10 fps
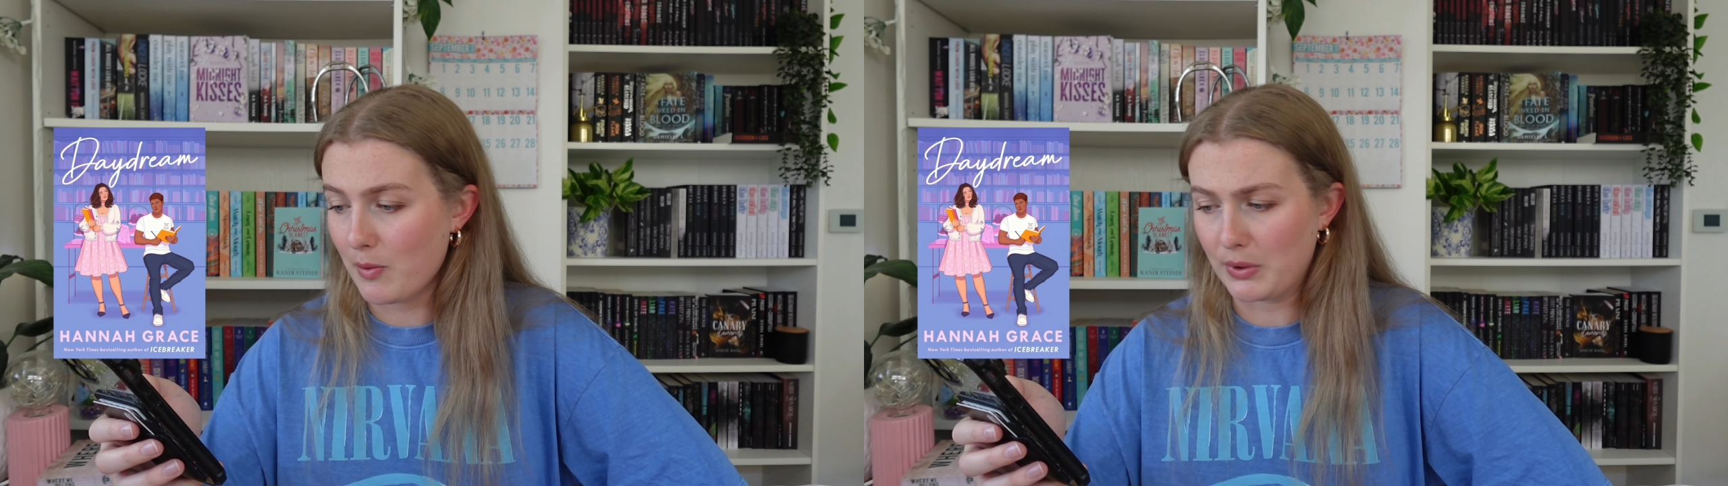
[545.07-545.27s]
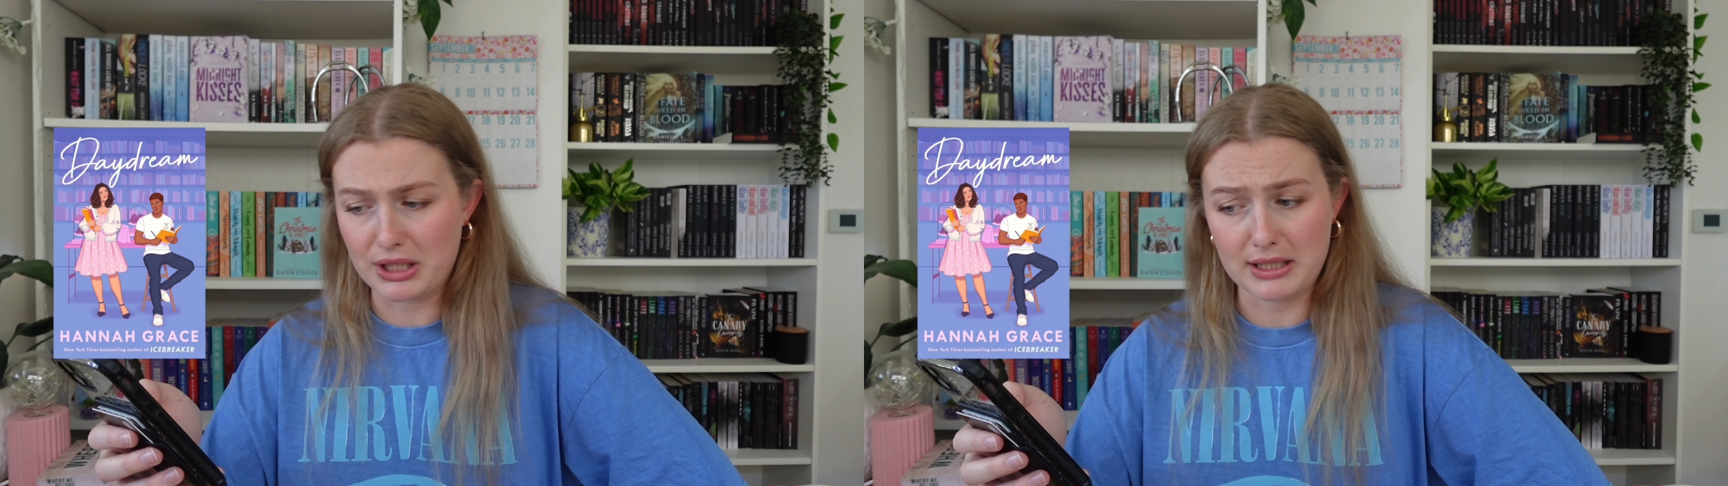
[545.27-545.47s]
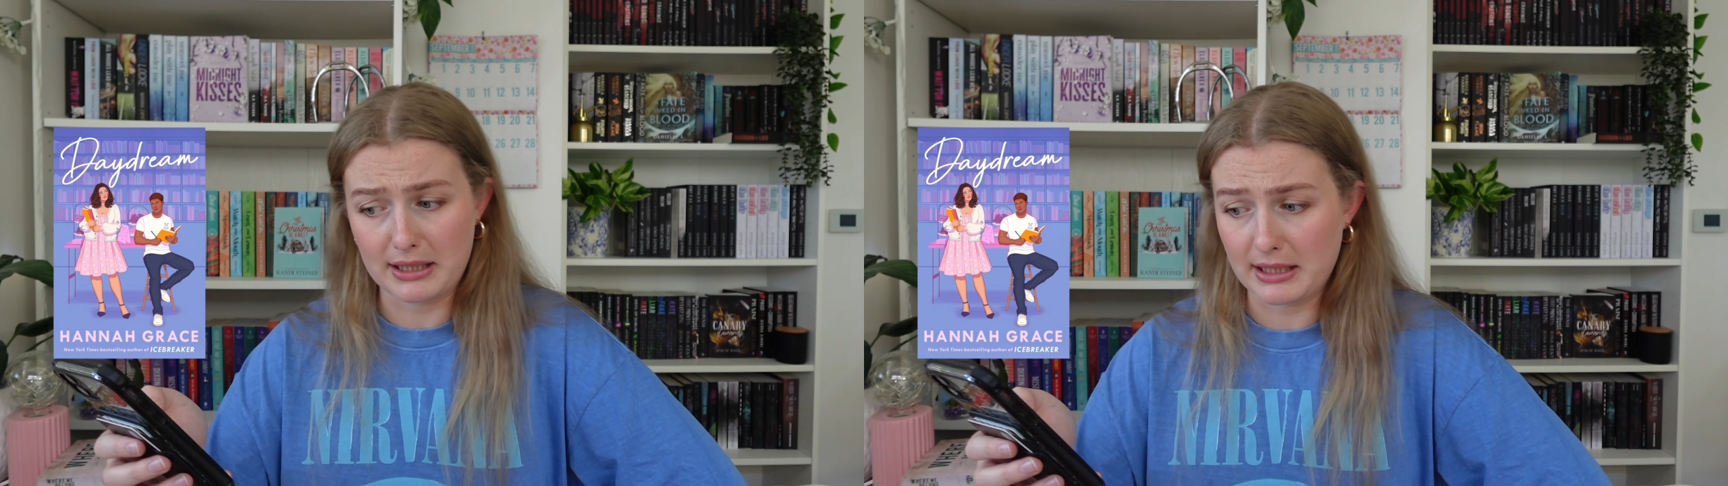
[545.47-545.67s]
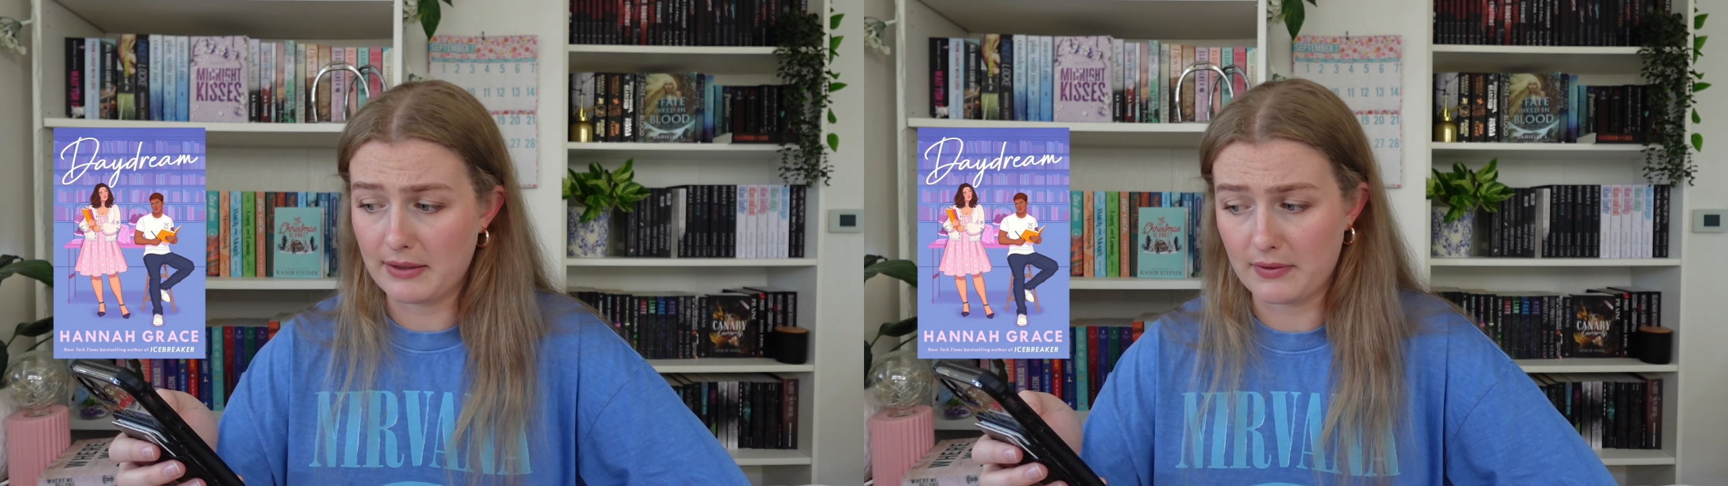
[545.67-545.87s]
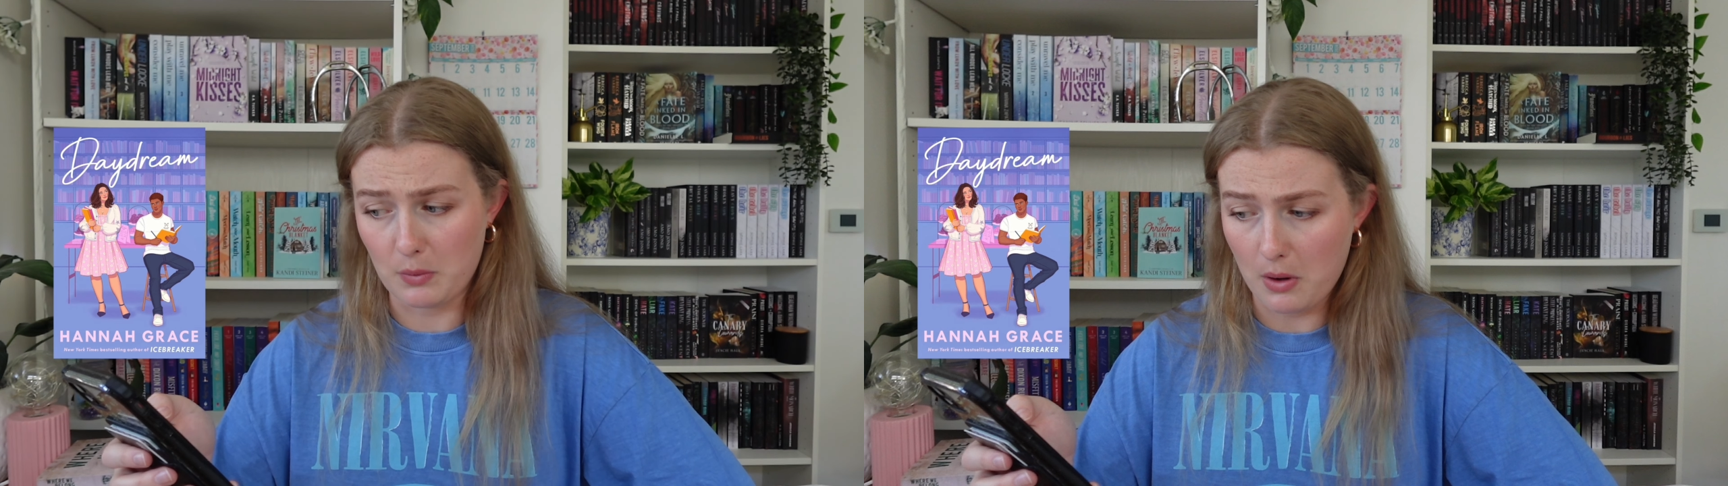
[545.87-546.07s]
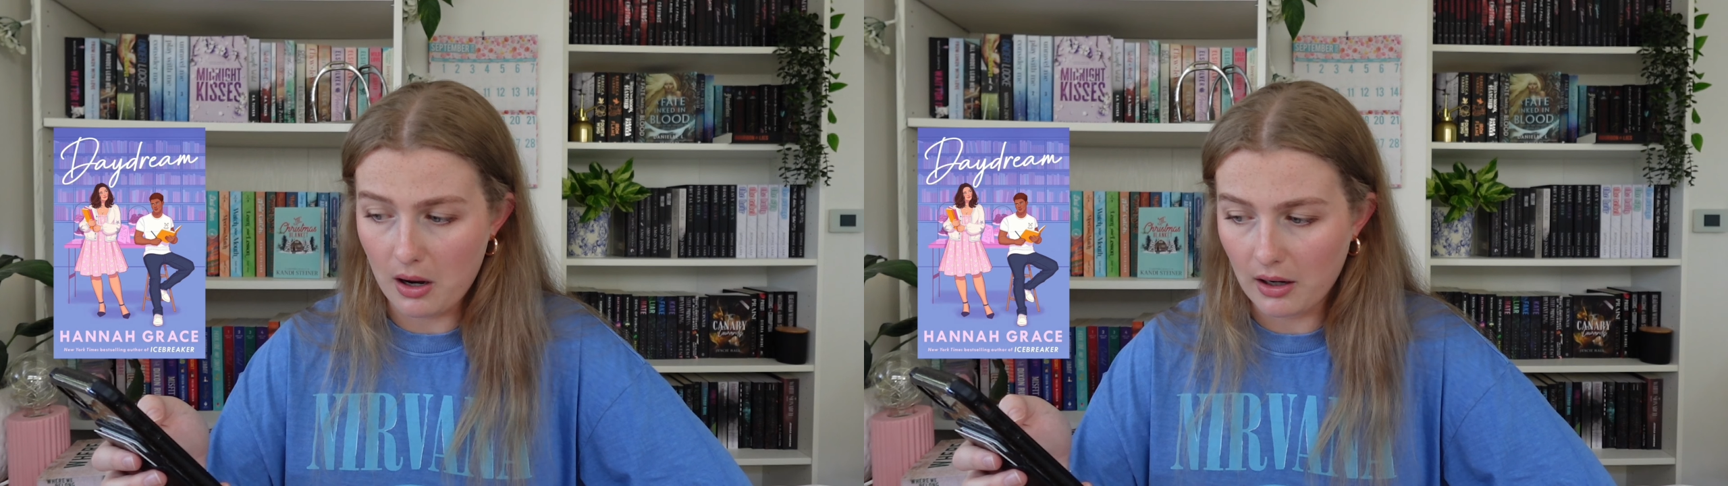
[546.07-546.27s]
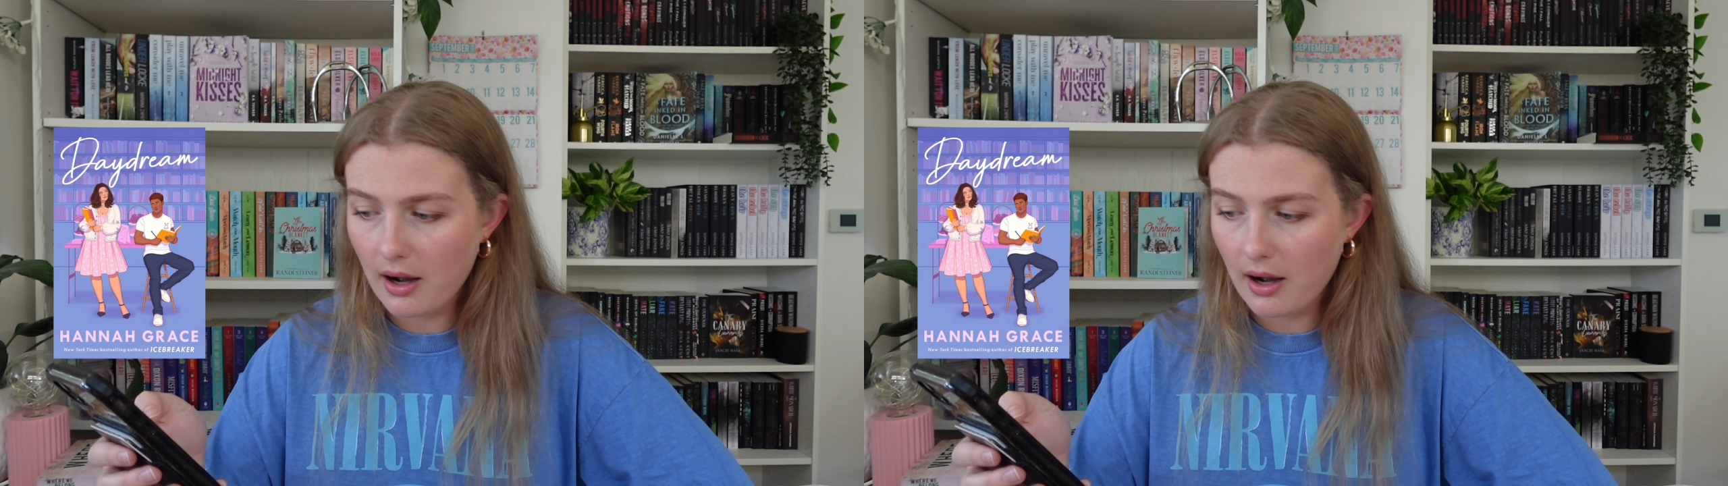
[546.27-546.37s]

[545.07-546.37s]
which she didn't even want.